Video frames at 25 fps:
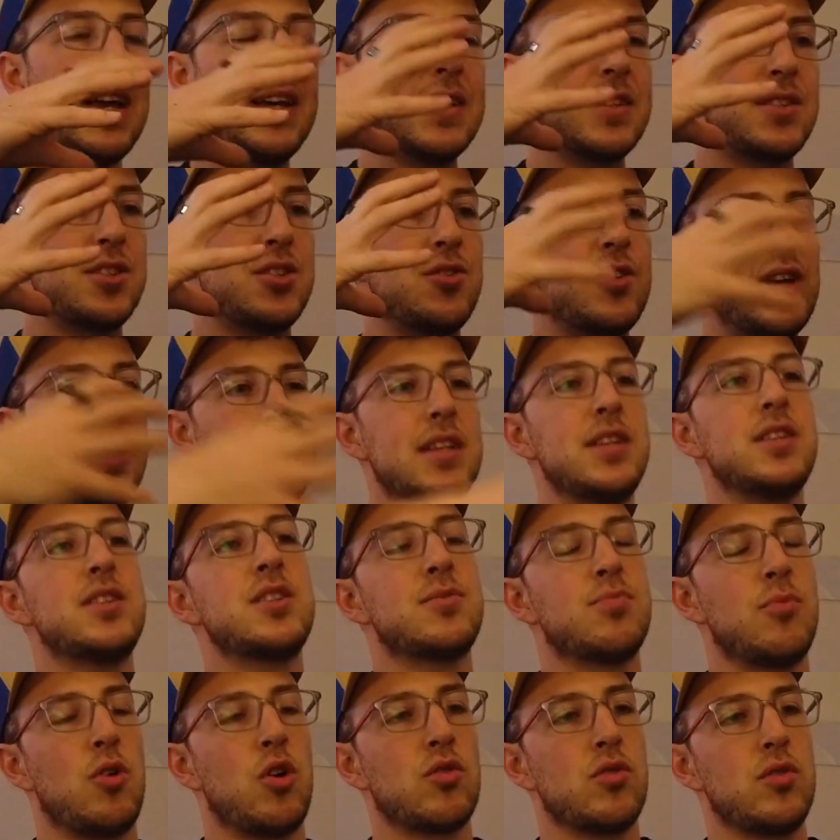as you get into
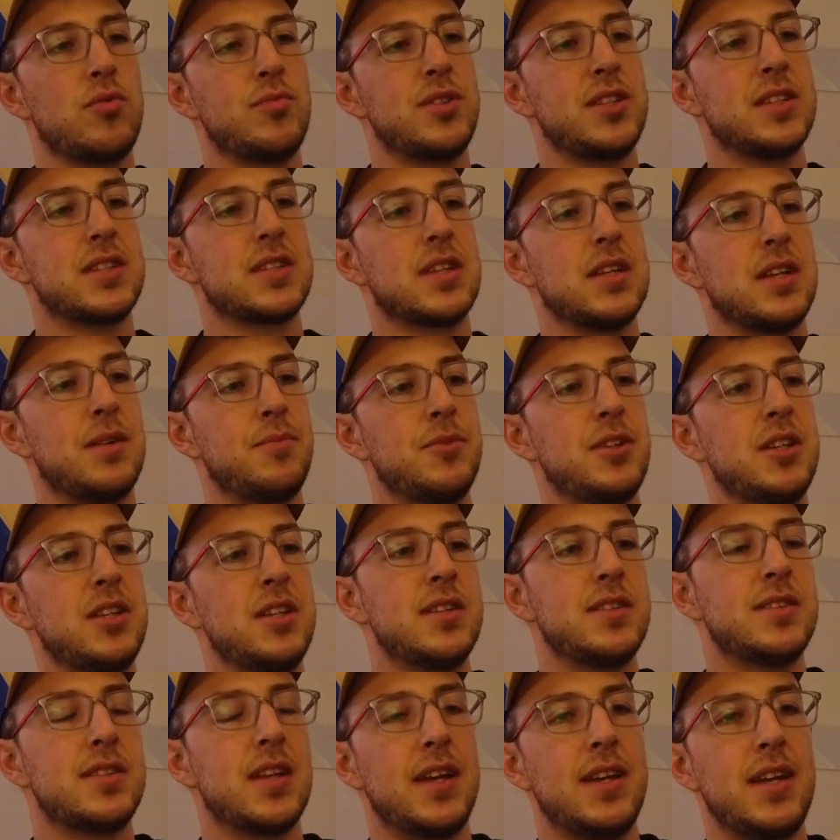small groups this
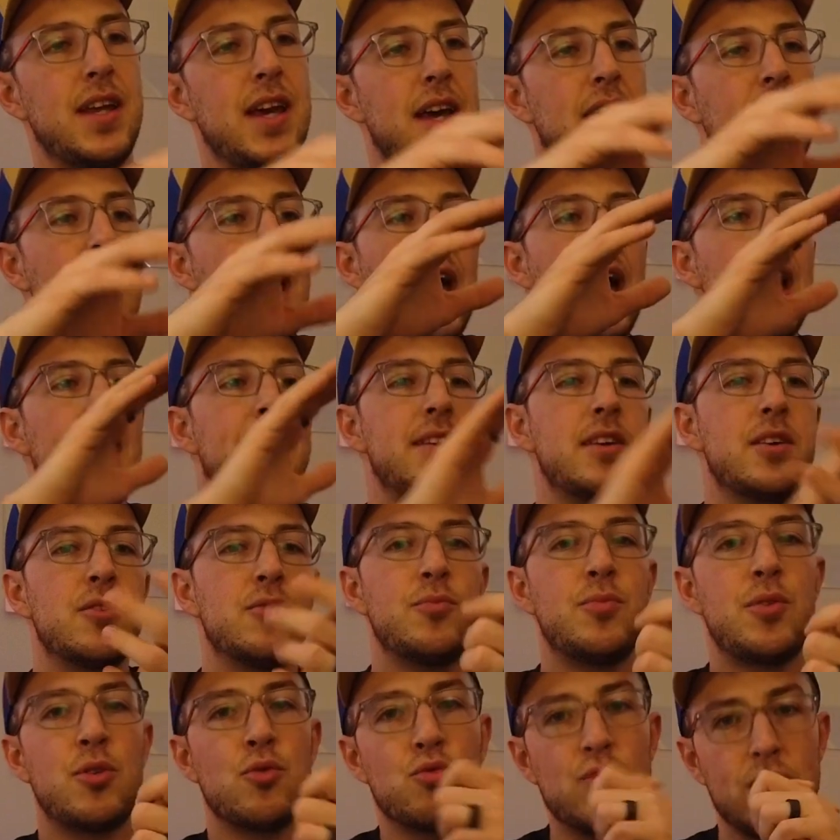Sunday, I think it
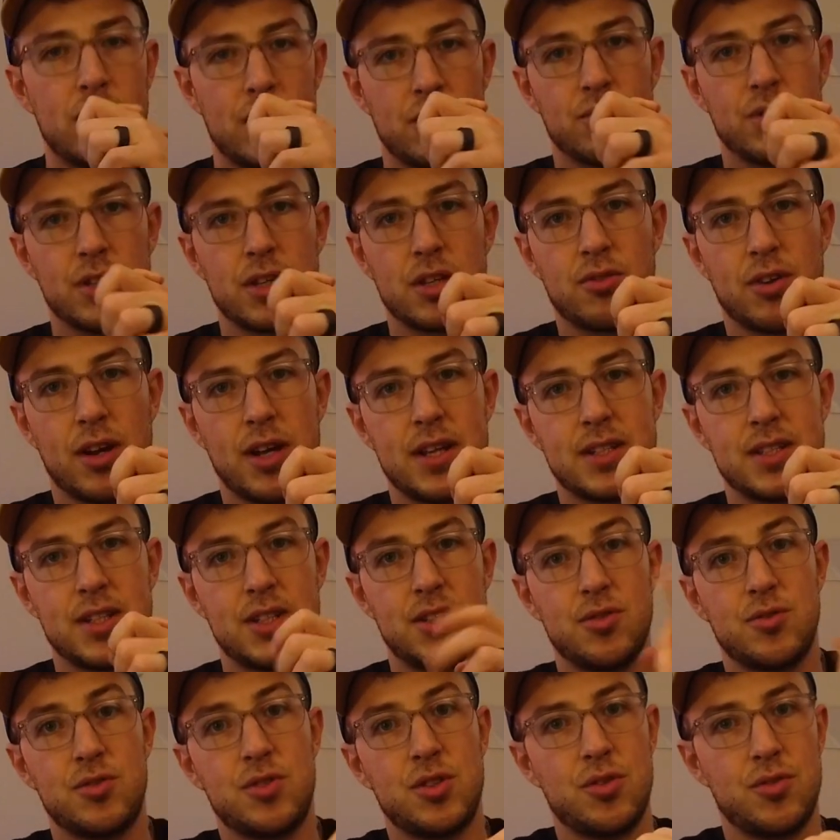would be really, really great to
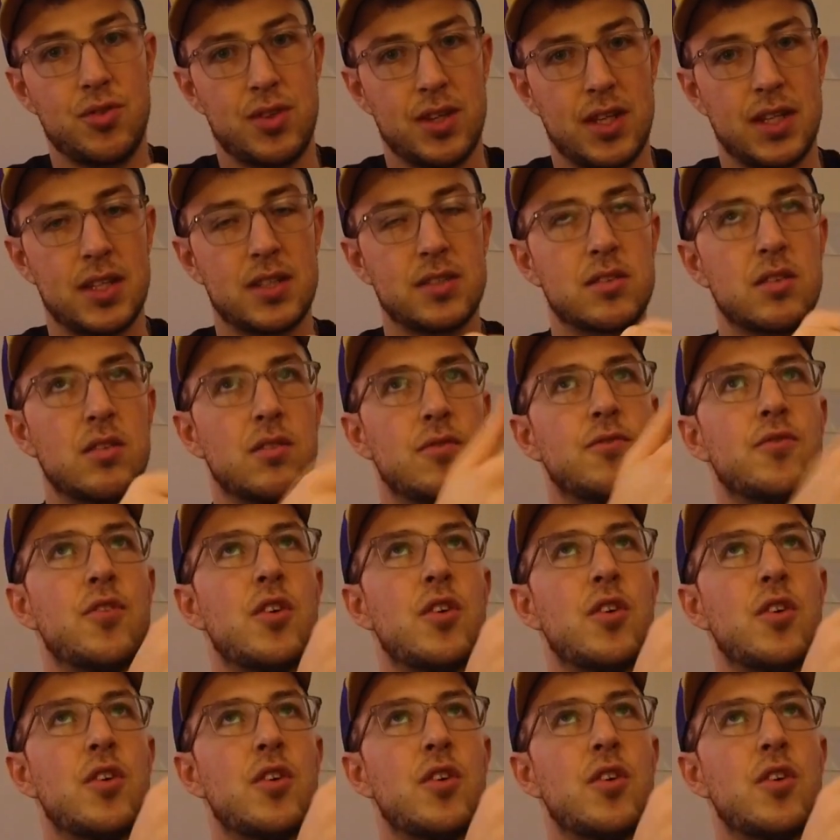do two things.